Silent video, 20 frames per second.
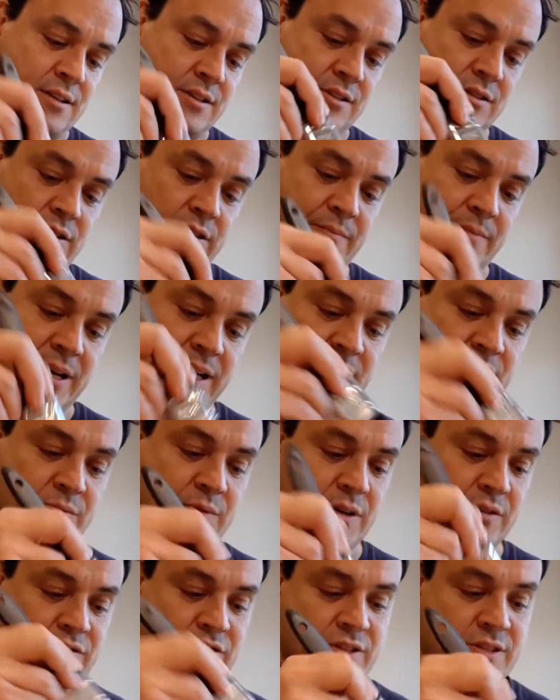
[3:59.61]
so it as
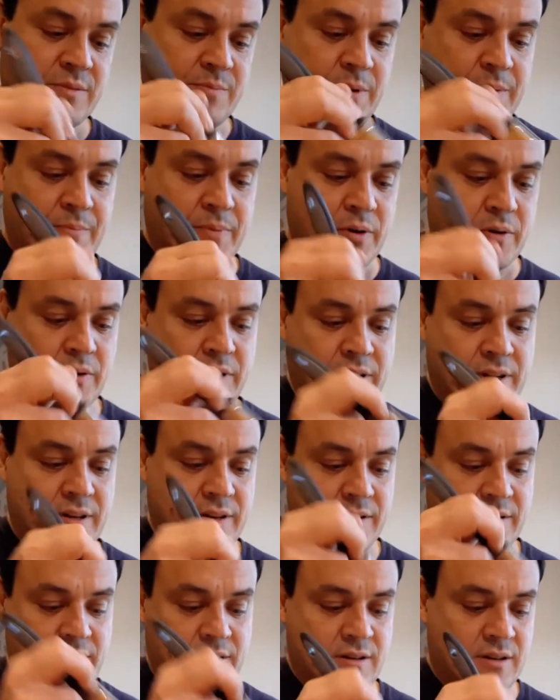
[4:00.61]
well just be
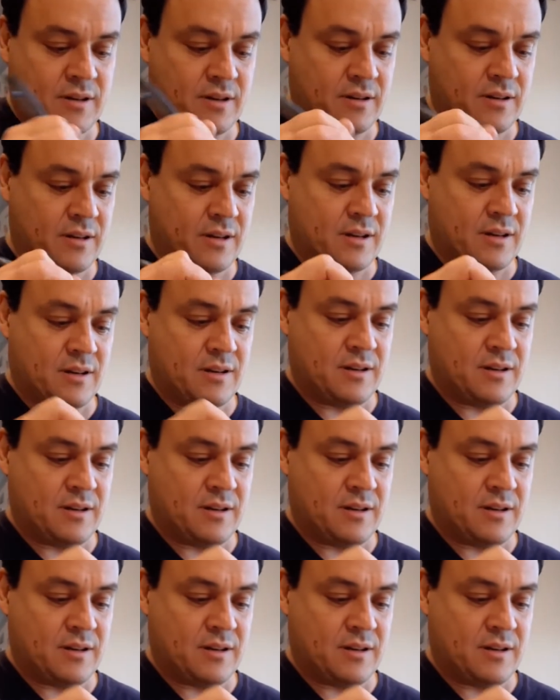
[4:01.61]
broken, and